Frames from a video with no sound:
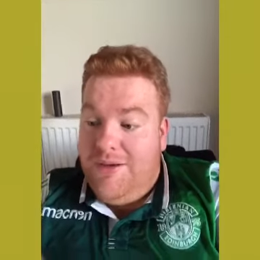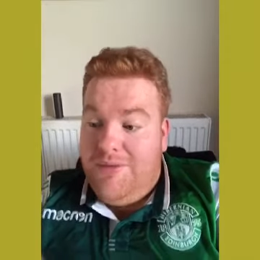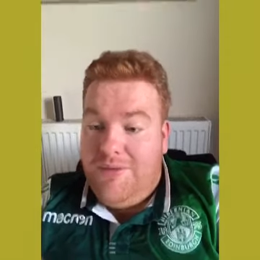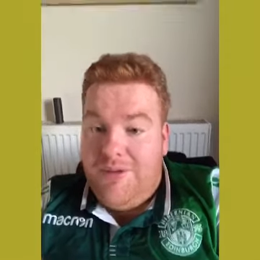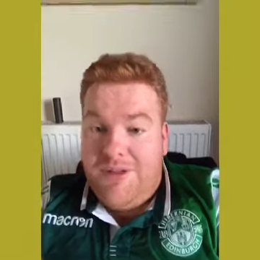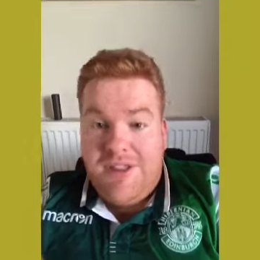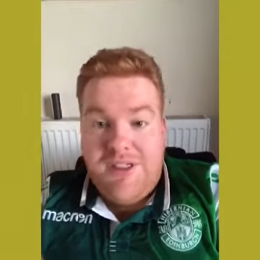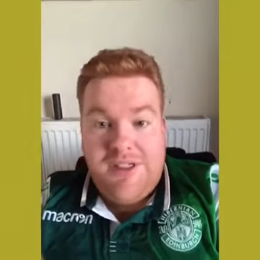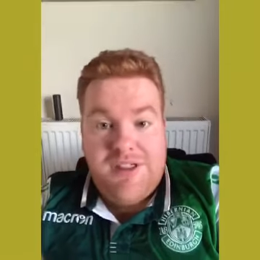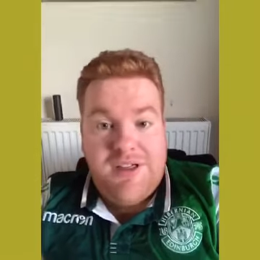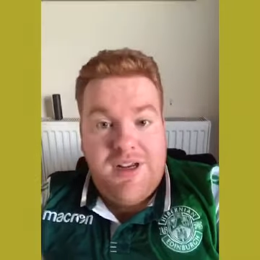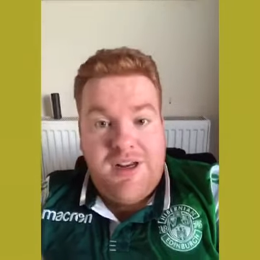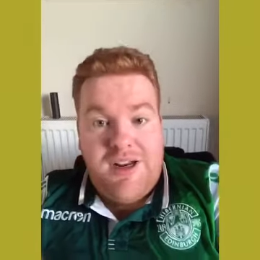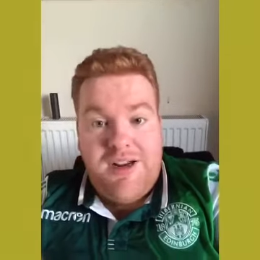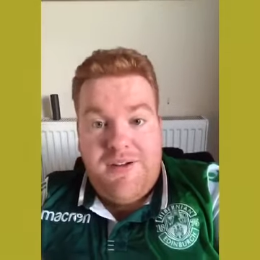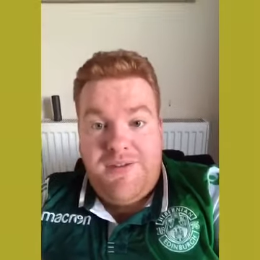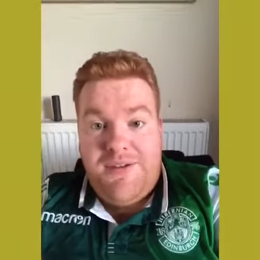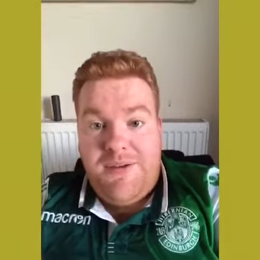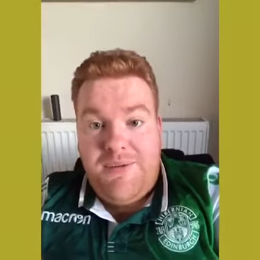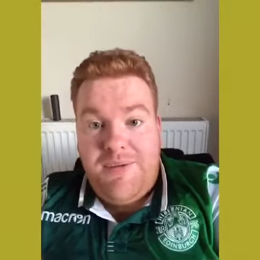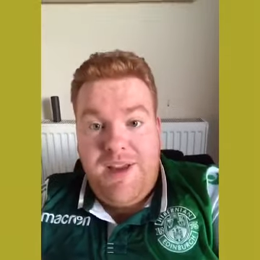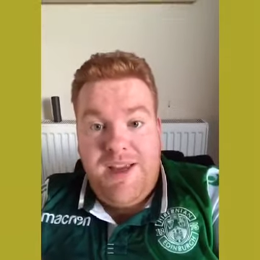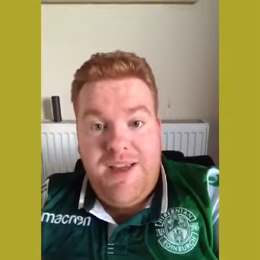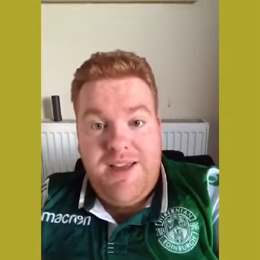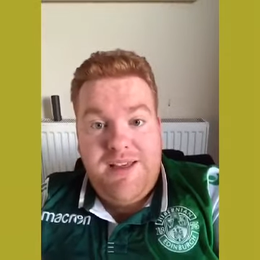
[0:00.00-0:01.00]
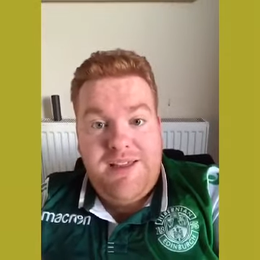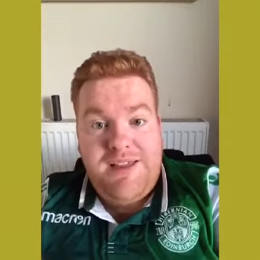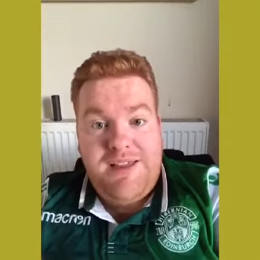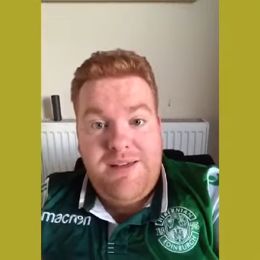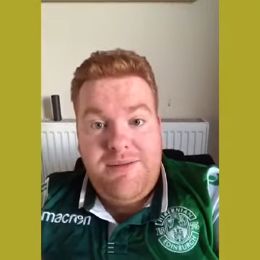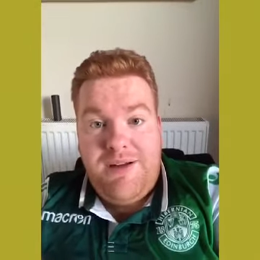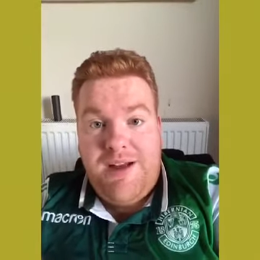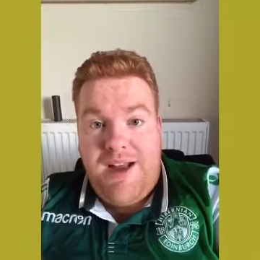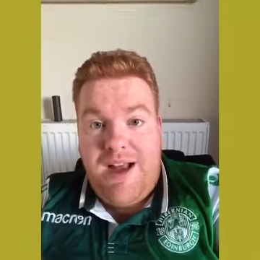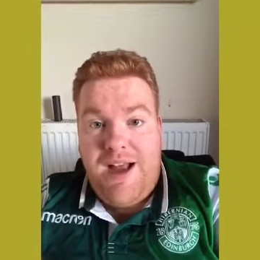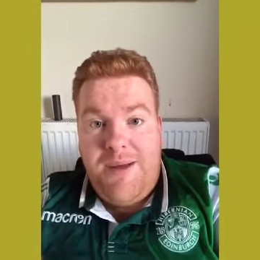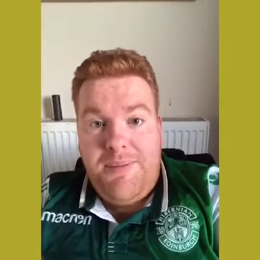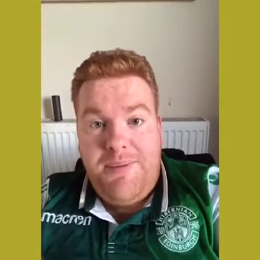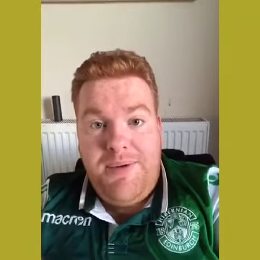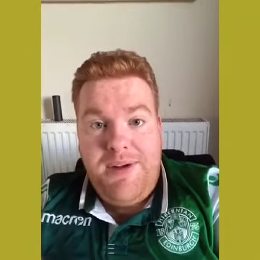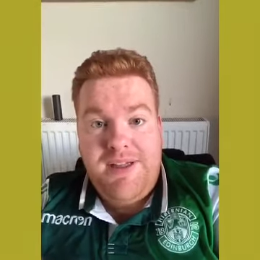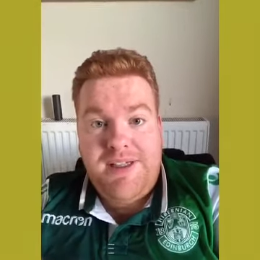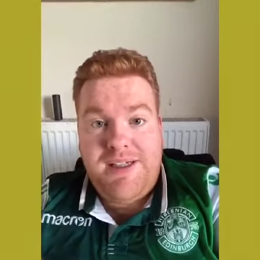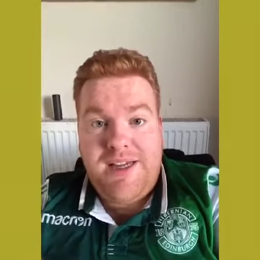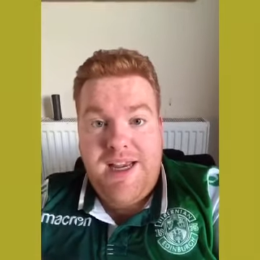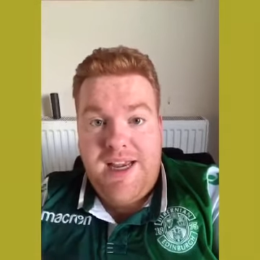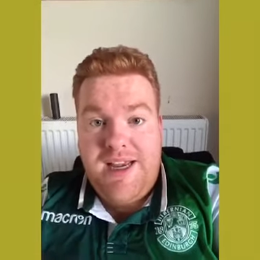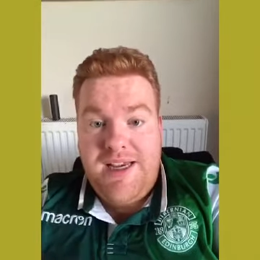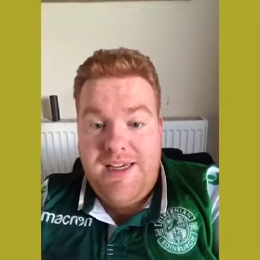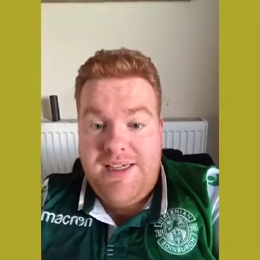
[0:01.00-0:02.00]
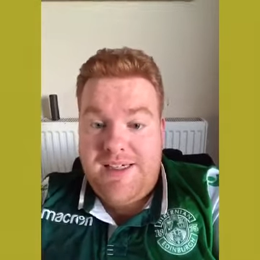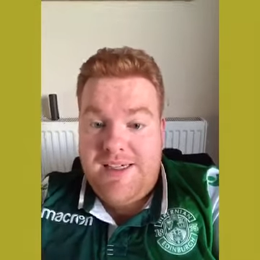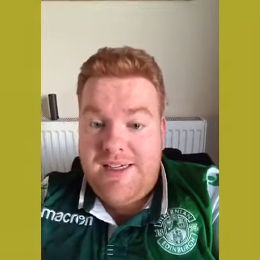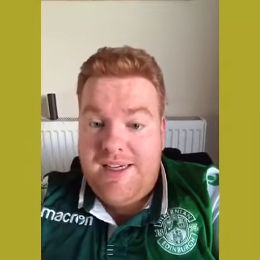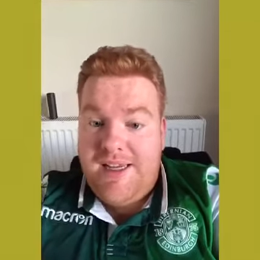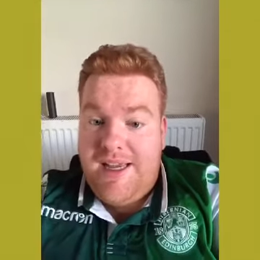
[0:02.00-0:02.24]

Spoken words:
we're just going to have to wait and see what happens, guys.